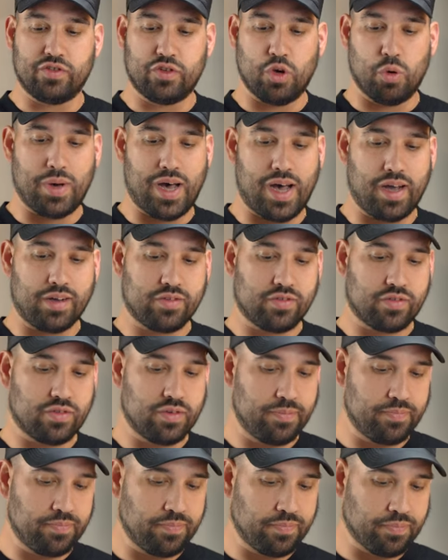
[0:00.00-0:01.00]
toe box.
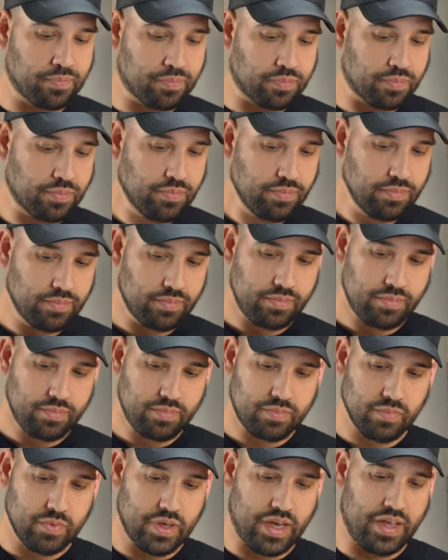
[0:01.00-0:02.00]

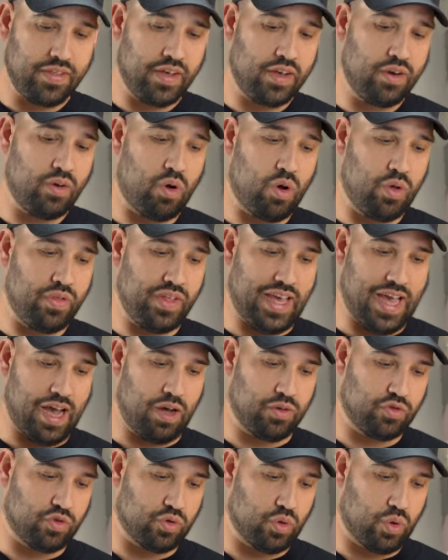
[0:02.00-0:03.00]
And then on the
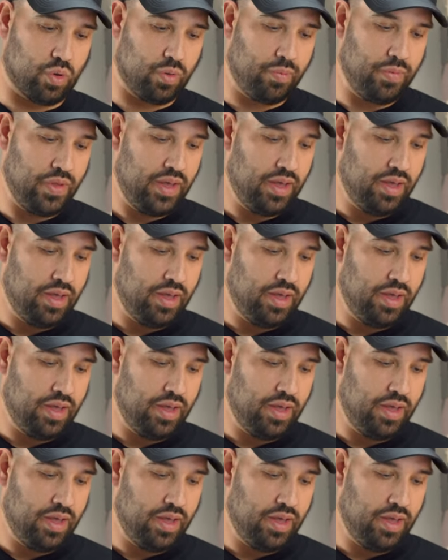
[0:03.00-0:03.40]
outsole,